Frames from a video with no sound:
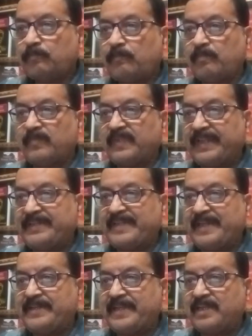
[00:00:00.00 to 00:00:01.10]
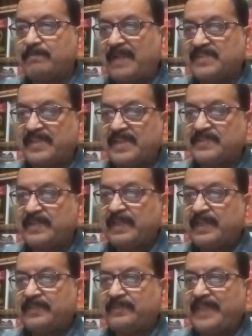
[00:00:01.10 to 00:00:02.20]
intended message,
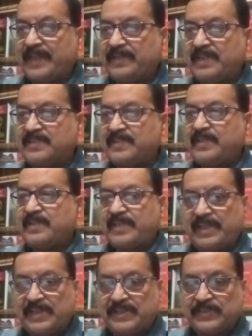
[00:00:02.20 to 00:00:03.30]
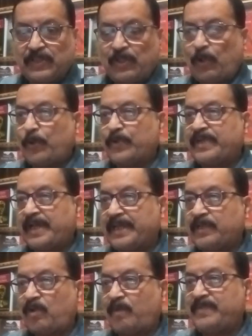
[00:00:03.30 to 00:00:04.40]
that is his or her
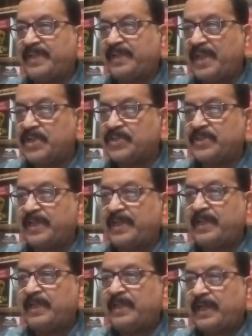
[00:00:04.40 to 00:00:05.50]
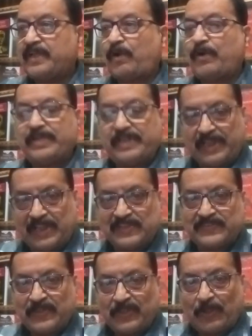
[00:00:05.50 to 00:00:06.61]
communication or
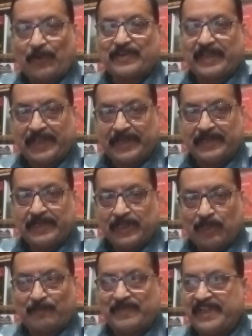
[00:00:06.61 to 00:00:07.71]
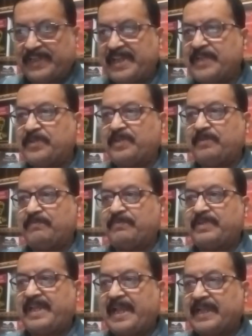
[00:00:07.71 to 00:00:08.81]
his or her
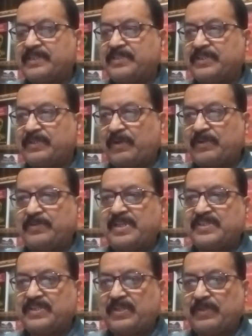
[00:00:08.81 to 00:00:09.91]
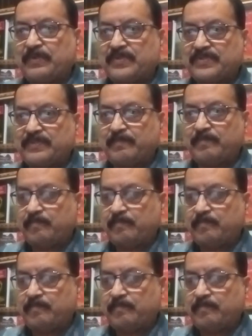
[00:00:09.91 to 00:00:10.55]
communicative act or discourse.